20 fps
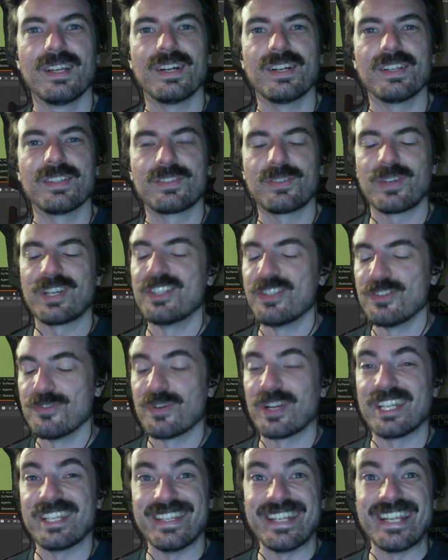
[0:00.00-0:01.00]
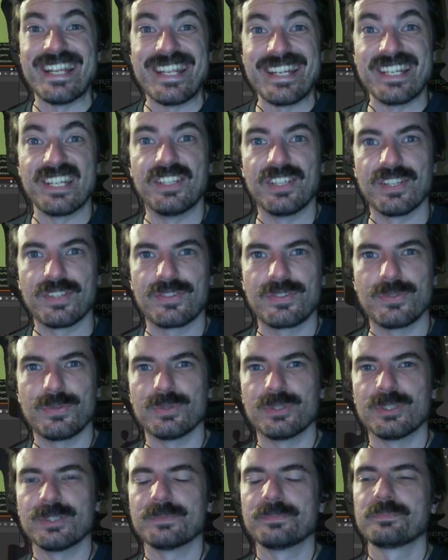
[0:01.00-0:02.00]
So I knew I needed this
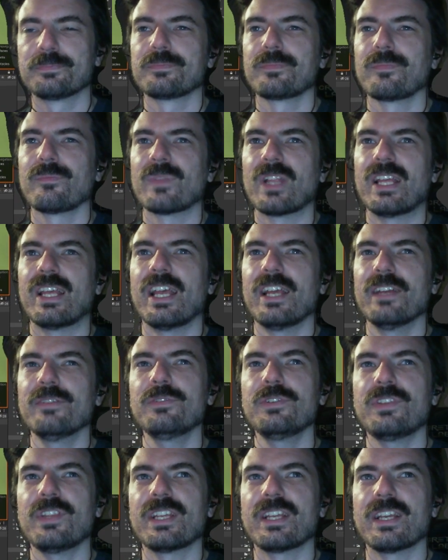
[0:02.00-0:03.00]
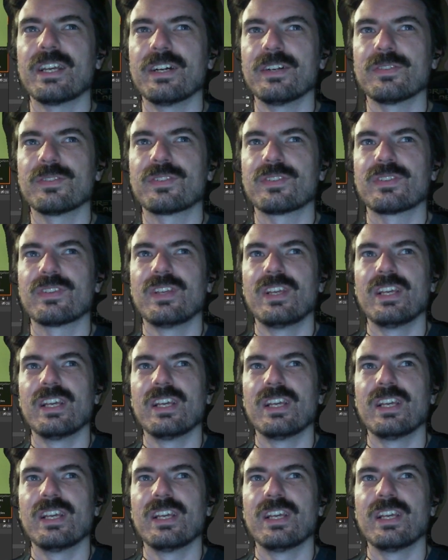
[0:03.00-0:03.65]
tool. Everything else,